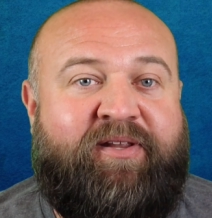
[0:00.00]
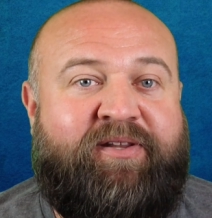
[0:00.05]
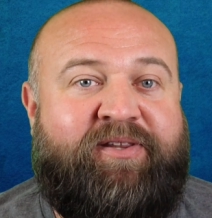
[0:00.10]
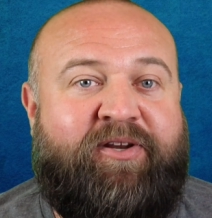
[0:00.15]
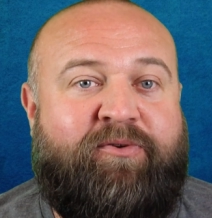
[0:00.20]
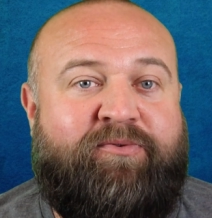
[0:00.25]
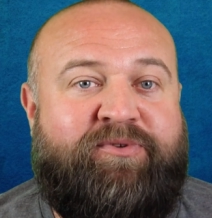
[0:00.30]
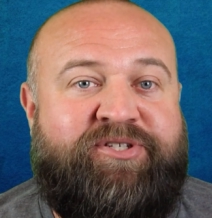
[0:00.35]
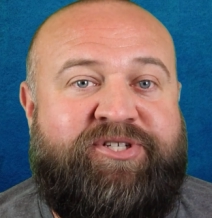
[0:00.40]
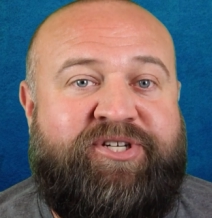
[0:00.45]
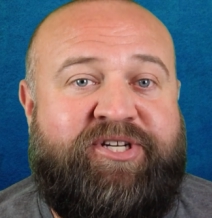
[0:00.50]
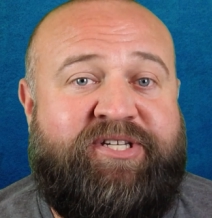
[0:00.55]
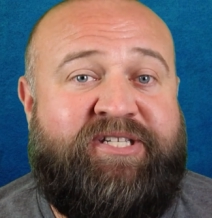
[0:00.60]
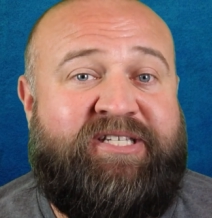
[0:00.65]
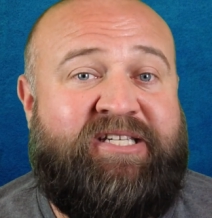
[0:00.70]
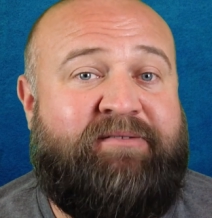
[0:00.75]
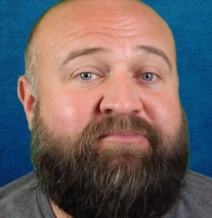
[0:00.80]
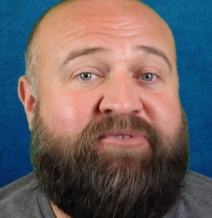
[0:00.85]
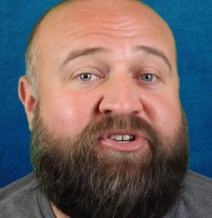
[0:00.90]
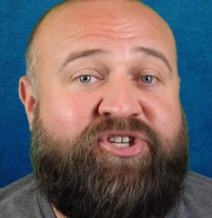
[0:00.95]
that there was just
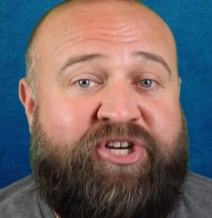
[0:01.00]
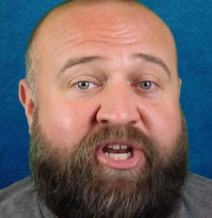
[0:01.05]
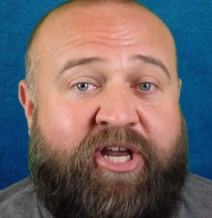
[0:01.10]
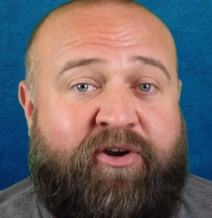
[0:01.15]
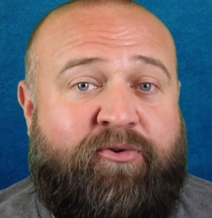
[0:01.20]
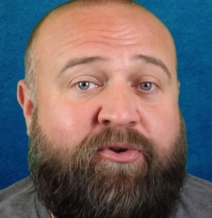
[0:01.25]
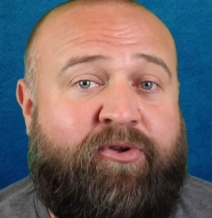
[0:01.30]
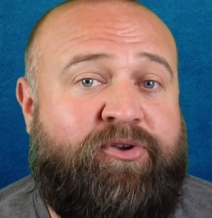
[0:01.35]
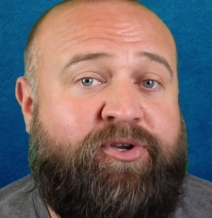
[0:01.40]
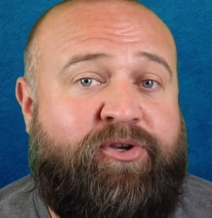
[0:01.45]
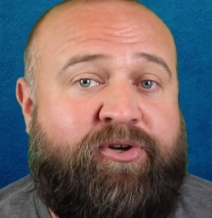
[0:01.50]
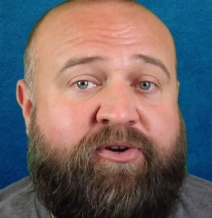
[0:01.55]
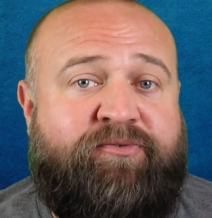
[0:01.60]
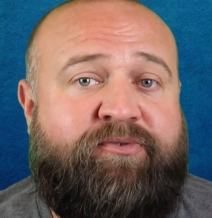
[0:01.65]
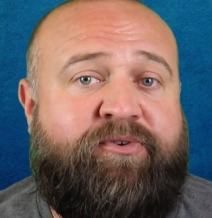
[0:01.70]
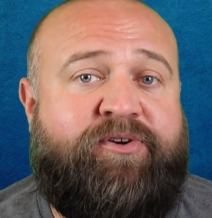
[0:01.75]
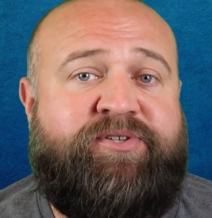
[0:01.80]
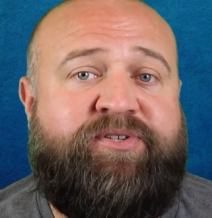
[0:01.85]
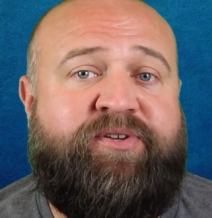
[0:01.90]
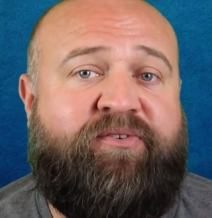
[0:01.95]
some general
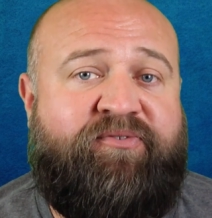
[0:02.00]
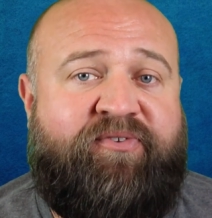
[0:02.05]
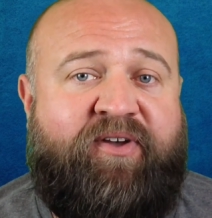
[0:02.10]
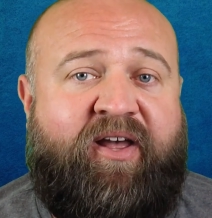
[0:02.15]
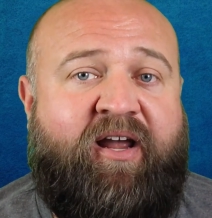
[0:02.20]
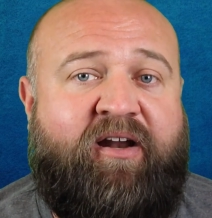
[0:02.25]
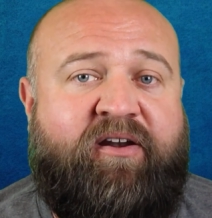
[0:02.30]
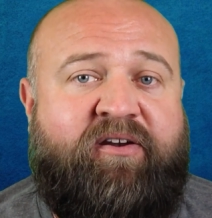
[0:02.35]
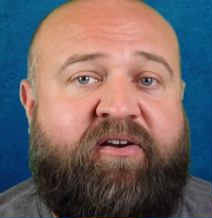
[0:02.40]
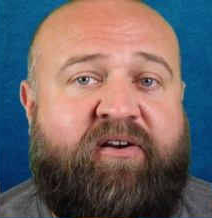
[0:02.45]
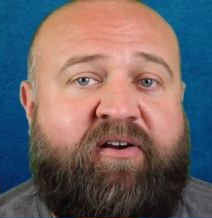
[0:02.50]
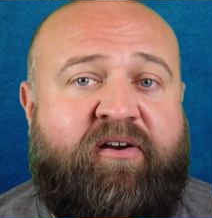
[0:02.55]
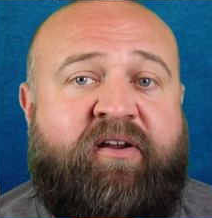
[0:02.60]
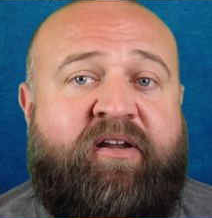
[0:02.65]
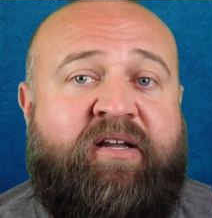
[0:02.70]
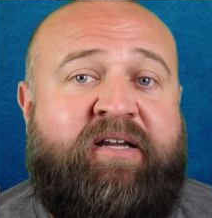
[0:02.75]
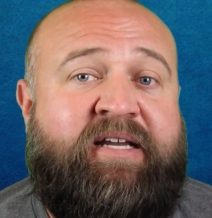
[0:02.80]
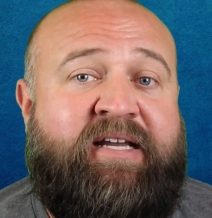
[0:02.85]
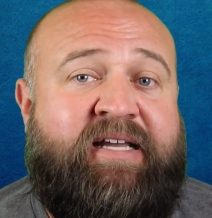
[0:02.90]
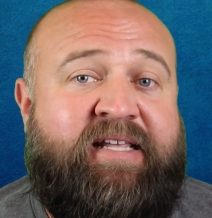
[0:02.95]
universal factor
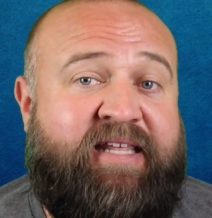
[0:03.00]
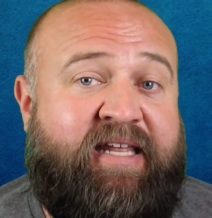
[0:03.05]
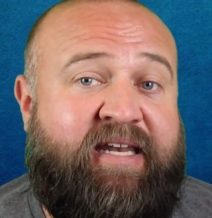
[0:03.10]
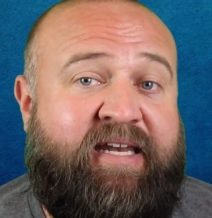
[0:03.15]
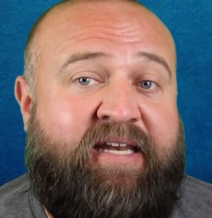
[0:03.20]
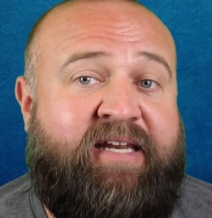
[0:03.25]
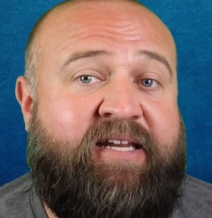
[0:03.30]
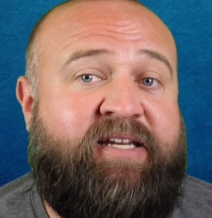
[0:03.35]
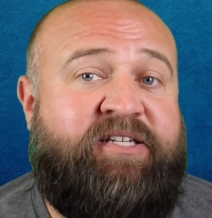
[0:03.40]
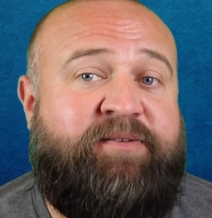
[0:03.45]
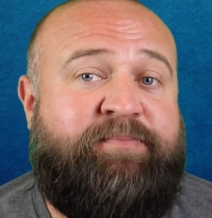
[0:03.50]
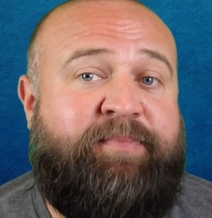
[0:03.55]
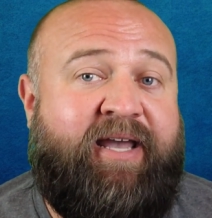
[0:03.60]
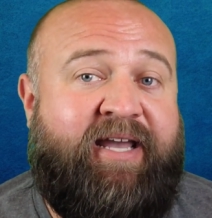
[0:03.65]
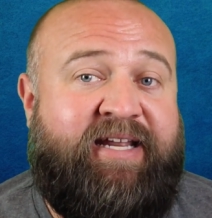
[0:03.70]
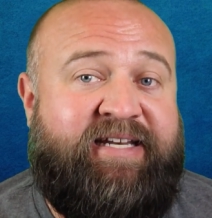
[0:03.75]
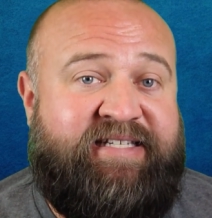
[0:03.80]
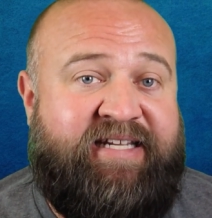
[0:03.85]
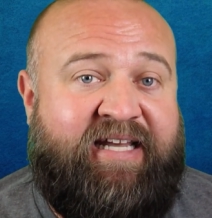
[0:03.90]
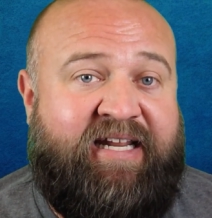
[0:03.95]
that needed to be
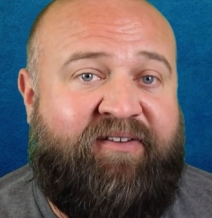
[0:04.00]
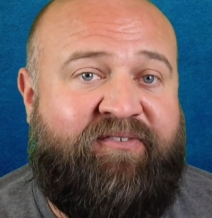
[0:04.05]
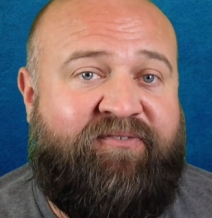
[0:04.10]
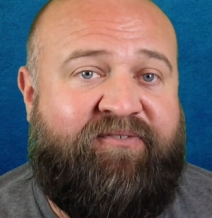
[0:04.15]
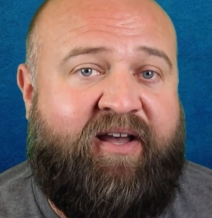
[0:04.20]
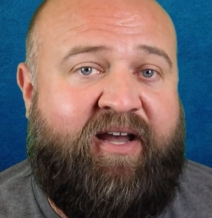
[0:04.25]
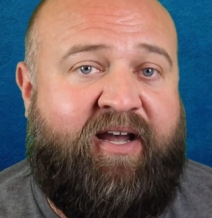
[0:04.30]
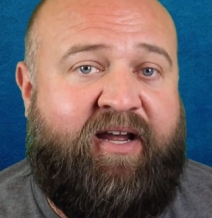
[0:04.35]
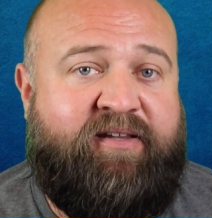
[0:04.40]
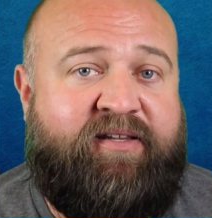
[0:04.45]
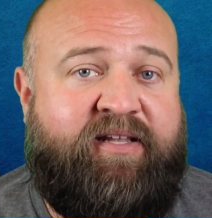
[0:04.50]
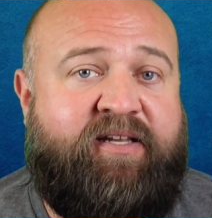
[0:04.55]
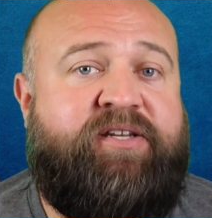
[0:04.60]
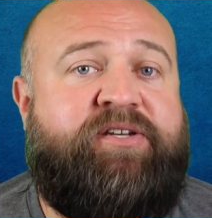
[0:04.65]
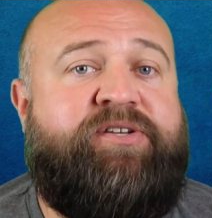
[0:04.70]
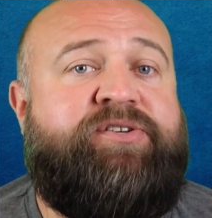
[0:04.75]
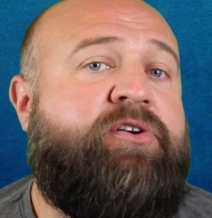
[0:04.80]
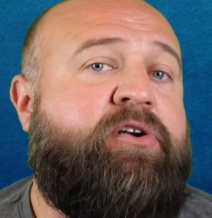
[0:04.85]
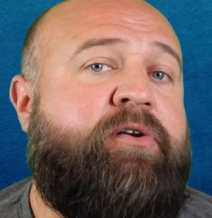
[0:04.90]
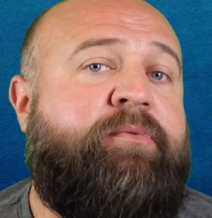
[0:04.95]
identified that
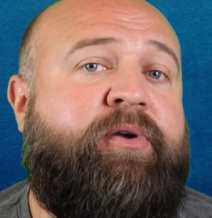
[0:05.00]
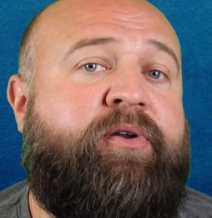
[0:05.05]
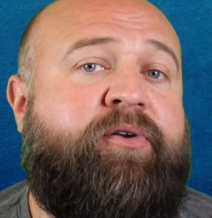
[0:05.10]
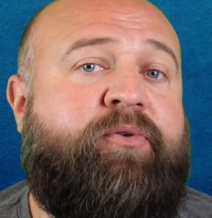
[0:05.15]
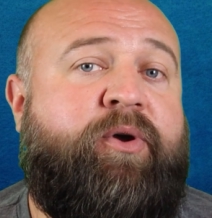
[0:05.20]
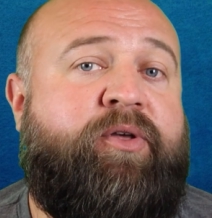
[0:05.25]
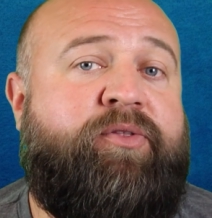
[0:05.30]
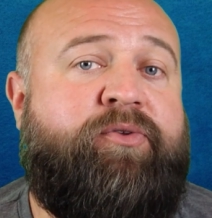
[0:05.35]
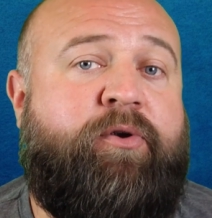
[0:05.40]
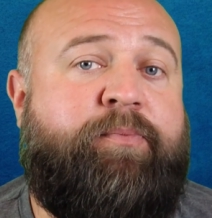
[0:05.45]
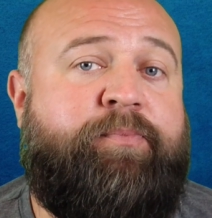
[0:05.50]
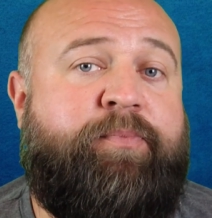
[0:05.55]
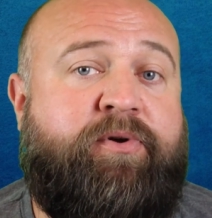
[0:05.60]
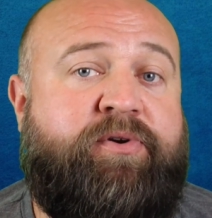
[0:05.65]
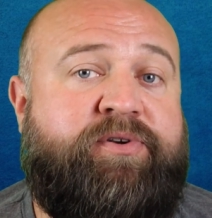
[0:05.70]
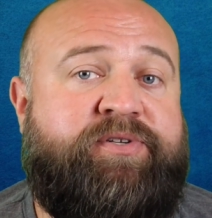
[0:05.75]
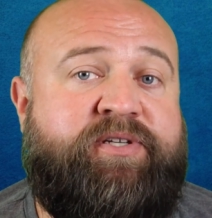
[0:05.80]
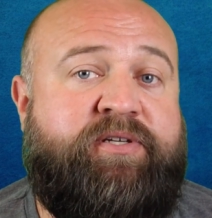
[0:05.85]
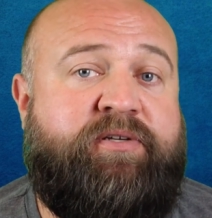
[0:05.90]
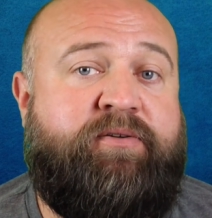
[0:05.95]
determined whether a
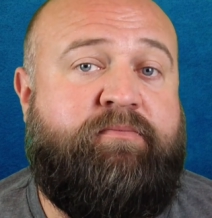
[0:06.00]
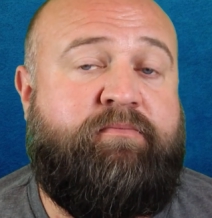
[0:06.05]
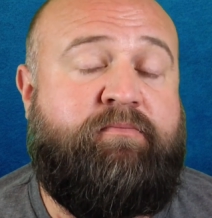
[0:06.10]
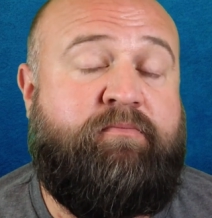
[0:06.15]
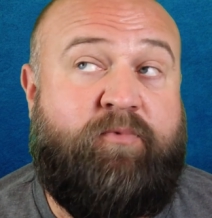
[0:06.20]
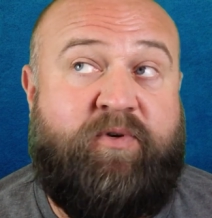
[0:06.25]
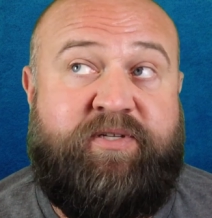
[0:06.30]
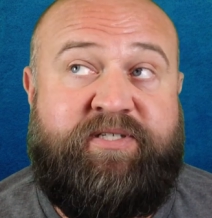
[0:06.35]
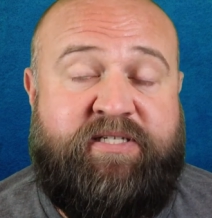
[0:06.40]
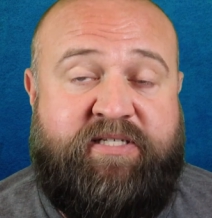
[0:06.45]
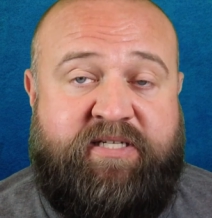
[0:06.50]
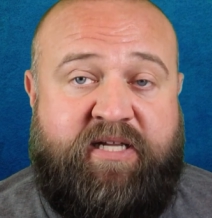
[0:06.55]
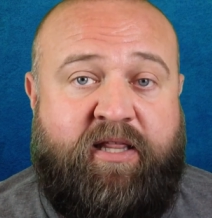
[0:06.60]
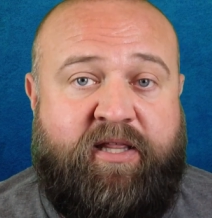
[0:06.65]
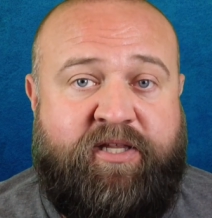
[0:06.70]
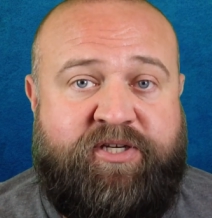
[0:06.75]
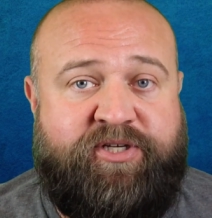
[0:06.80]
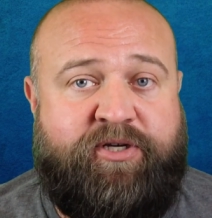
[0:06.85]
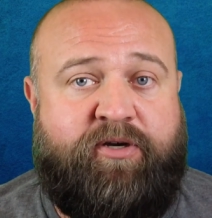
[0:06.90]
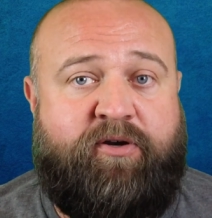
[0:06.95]
person was
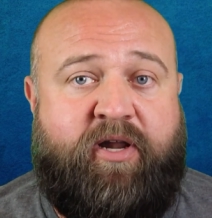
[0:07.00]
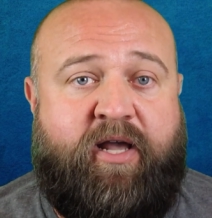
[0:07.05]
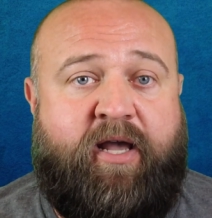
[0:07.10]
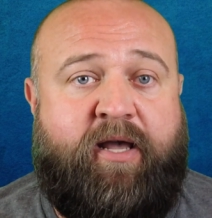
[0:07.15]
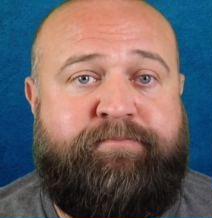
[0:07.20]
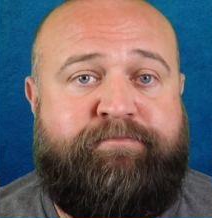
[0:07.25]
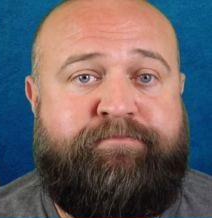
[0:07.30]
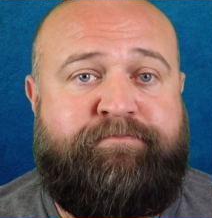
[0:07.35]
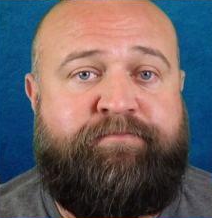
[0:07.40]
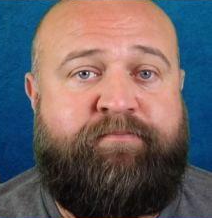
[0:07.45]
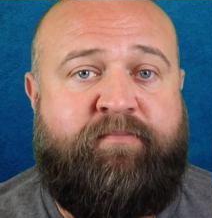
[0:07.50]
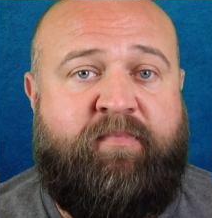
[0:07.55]
intelligent or not.